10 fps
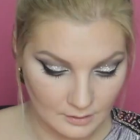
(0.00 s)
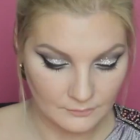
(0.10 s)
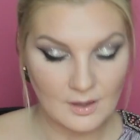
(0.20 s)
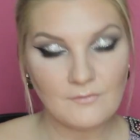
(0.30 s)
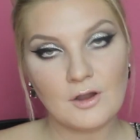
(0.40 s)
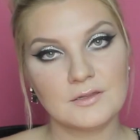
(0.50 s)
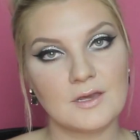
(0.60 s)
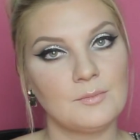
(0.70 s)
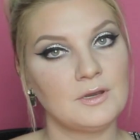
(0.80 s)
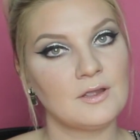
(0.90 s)
If you have a hard
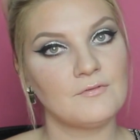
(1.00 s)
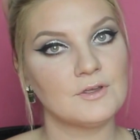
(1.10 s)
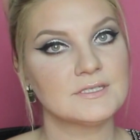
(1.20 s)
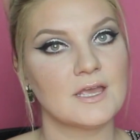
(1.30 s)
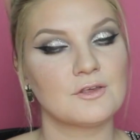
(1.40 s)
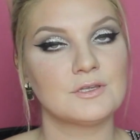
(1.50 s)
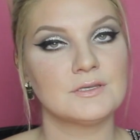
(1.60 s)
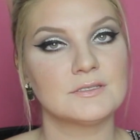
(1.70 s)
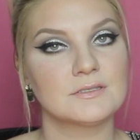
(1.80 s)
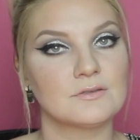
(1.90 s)
time putting on false
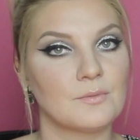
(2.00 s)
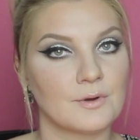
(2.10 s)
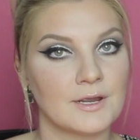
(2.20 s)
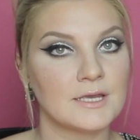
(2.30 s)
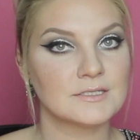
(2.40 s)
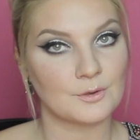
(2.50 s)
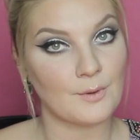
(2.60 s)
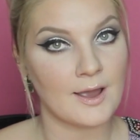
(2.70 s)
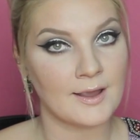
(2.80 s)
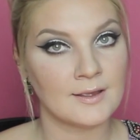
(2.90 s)
lashes, don't worry, so do
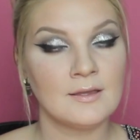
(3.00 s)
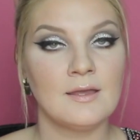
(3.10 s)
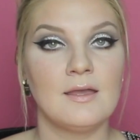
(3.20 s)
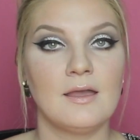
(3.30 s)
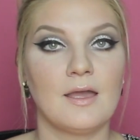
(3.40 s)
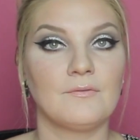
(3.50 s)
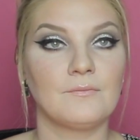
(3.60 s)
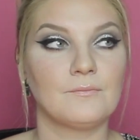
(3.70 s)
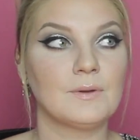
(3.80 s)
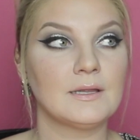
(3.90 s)
I. I've
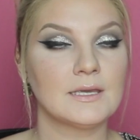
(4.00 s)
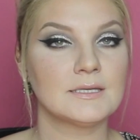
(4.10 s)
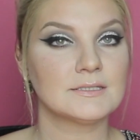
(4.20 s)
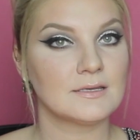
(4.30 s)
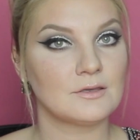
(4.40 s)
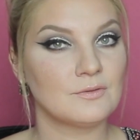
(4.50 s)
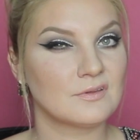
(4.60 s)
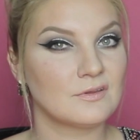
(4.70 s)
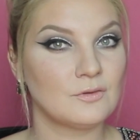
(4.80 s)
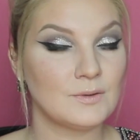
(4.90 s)
realized that
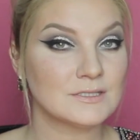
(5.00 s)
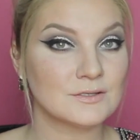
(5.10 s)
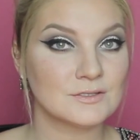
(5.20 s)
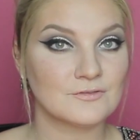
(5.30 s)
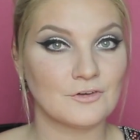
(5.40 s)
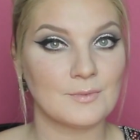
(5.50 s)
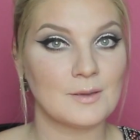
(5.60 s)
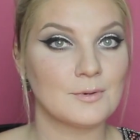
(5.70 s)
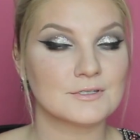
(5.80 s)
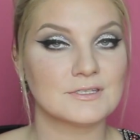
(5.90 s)
using tweezers for me
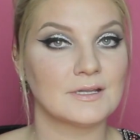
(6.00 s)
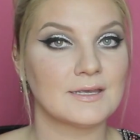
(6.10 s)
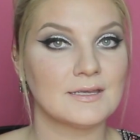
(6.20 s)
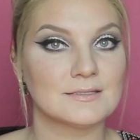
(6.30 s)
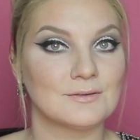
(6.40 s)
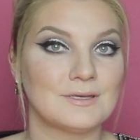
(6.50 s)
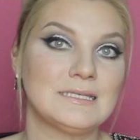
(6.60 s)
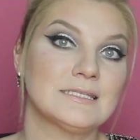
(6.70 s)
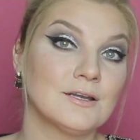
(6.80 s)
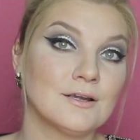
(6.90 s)
personally is a little
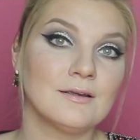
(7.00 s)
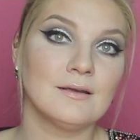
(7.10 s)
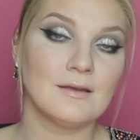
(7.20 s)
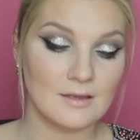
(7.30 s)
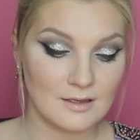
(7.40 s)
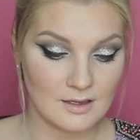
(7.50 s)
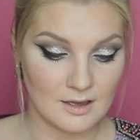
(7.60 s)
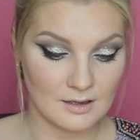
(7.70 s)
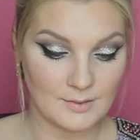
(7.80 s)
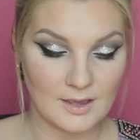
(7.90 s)
easier.
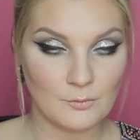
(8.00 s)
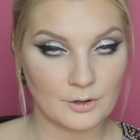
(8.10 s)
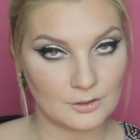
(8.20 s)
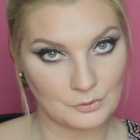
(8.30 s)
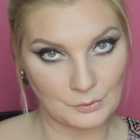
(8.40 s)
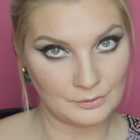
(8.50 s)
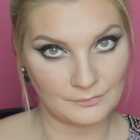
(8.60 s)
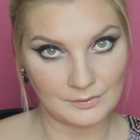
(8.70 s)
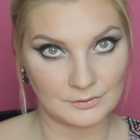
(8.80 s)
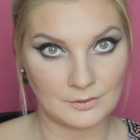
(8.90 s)
I have more control of
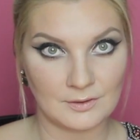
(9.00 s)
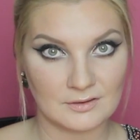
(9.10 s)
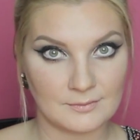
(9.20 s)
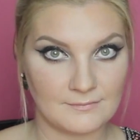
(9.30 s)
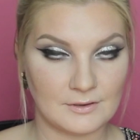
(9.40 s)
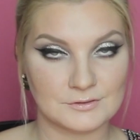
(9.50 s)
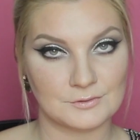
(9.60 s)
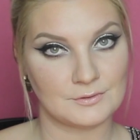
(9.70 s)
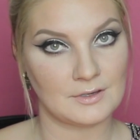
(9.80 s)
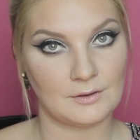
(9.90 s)
what they're doing because my fingers
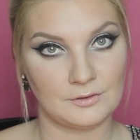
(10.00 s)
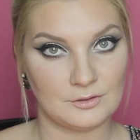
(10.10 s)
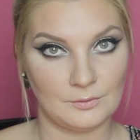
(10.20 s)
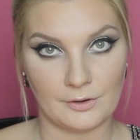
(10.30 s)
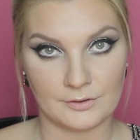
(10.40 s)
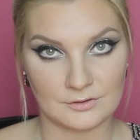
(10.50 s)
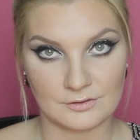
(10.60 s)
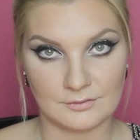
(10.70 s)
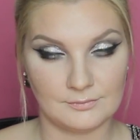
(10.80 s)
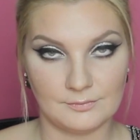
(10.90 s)
are entirely too large
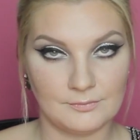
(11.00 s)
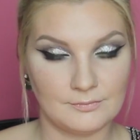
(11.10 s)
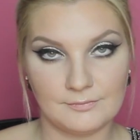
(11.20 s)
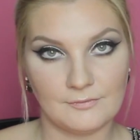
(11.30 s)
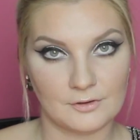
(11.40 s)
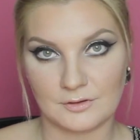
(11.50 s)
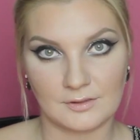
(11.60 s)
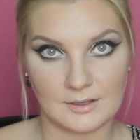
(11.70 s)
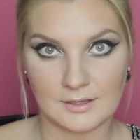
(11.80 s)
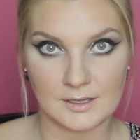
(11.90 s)
to function
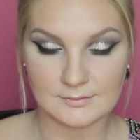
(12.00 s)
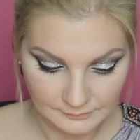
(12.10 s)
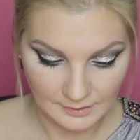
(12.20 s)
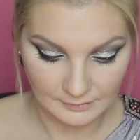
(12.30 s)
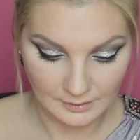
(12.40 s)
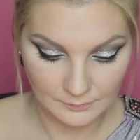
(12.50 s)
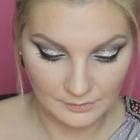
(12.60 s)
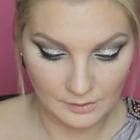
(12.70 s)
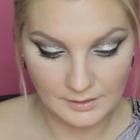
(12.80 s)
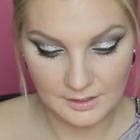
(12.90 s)
like that. And like with
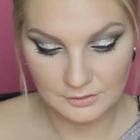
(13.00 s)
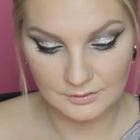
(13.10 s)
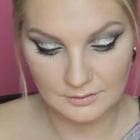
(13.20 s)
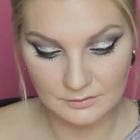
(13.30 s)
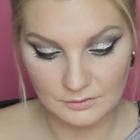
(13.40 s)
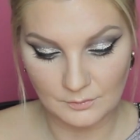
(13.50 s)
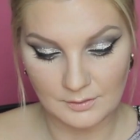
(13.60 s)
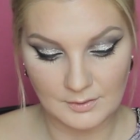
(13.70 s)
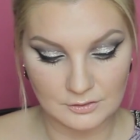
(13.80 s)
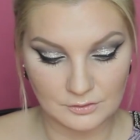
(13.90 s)
all lashes, you want
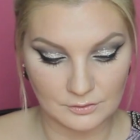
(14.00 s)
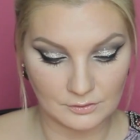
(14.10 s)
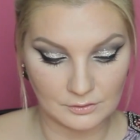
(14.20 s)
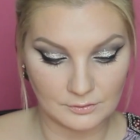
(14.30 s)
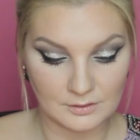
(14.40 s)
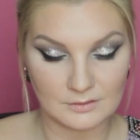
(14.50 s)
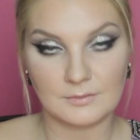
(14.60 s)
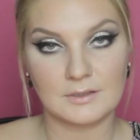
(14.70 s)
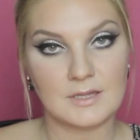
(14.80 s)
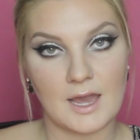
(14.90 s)
to make sure the glue gets
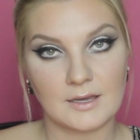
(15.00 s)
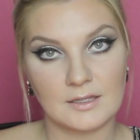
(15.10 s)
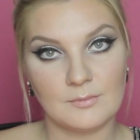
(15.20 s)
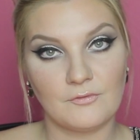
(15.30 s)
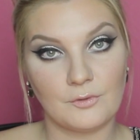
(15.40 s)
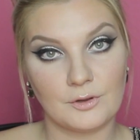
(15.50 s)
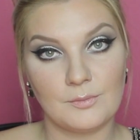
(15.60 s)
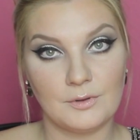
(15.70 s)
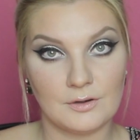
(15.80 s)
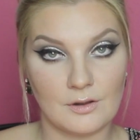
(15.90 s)
really tacky before you
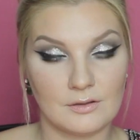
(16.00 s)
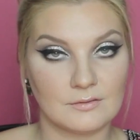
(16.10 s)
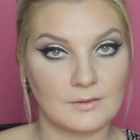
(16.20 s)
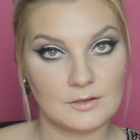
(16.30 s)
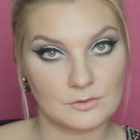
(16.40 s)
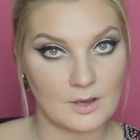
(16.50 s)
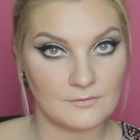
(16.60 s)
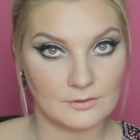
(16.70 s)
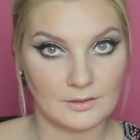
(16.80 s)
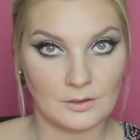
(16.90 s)
put it on, so let it dry
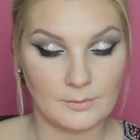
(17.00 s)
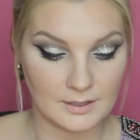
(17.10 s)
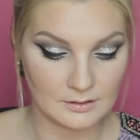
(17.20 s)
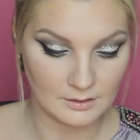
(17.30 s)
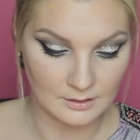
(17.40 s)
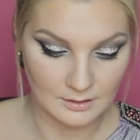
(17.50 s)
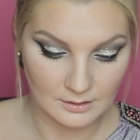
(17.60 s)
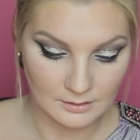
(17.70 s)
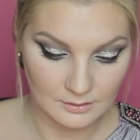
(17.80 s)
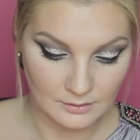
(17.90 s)
for a little bit,
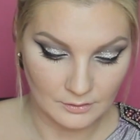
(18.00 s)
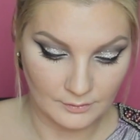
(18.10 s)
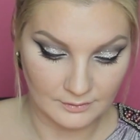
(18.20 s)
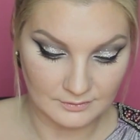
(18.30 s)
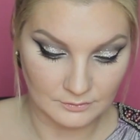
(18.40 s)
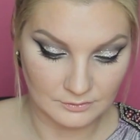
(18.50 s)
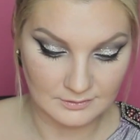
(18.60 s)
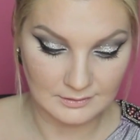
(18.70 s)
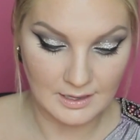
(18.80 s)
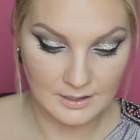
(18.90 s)
or else they'll
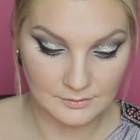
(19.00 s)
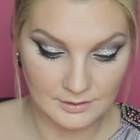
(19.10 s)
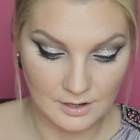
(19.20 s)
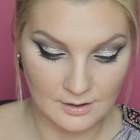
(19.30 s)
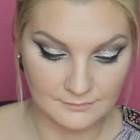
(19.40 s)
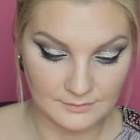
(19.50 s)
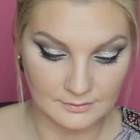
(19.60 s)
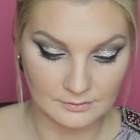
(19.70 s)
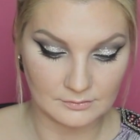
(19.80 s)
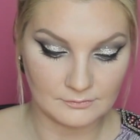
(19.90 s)
just slide right off
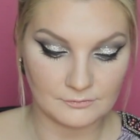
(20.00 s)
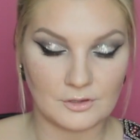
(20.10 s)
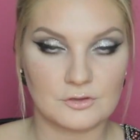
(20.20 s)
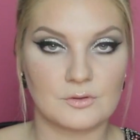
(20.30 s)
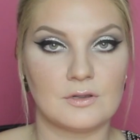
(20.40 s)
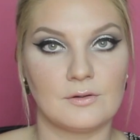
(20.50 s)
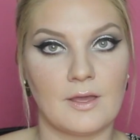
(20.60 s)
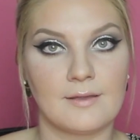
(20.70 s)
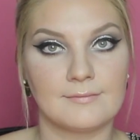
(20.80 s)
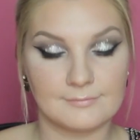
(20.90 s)
and frustrate your
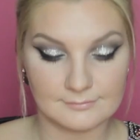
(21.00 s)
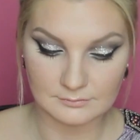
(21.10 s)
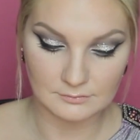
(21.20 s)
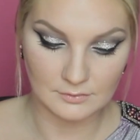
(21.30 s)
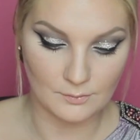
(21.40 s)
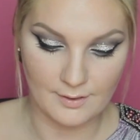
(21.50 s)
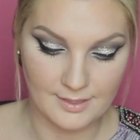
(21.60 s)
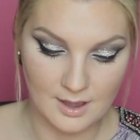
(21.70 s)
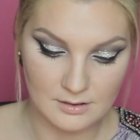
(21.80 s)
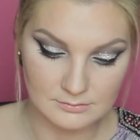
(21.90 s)
life. You don't want
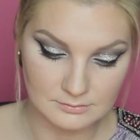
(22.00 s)
that.